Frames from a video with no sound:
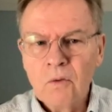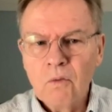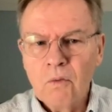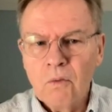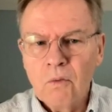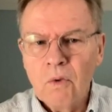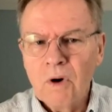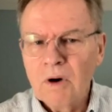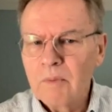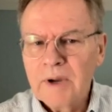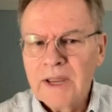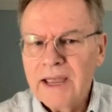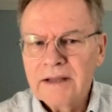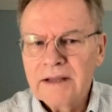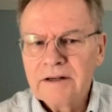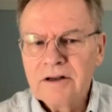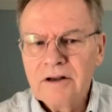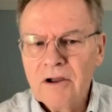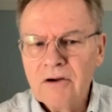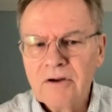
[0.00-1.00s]
where we
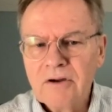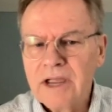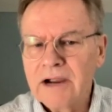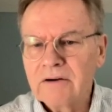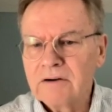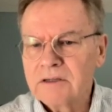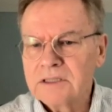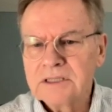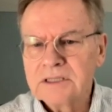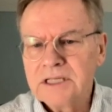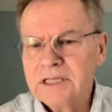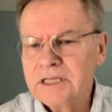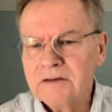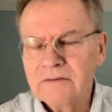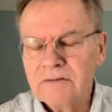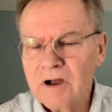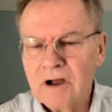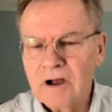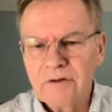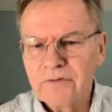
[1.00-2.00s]
had no guarantee of
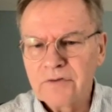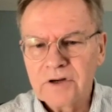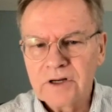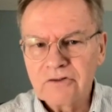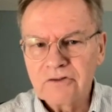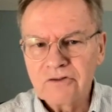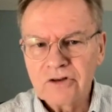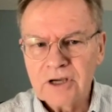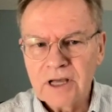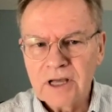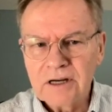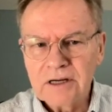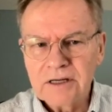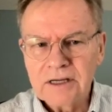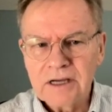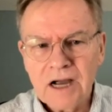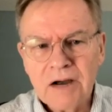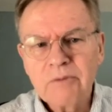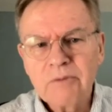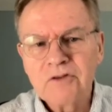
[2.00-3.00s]

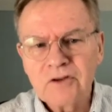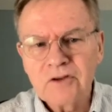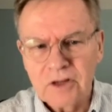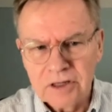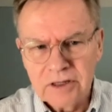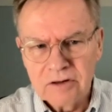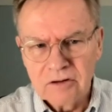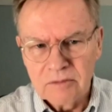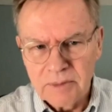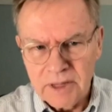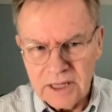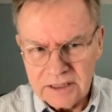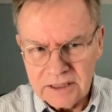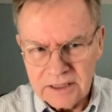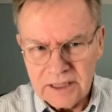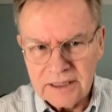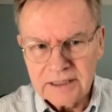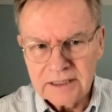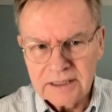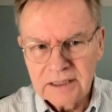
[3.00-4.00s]
confidentiality. I was clear about
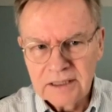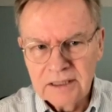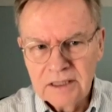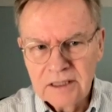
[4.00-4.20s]
that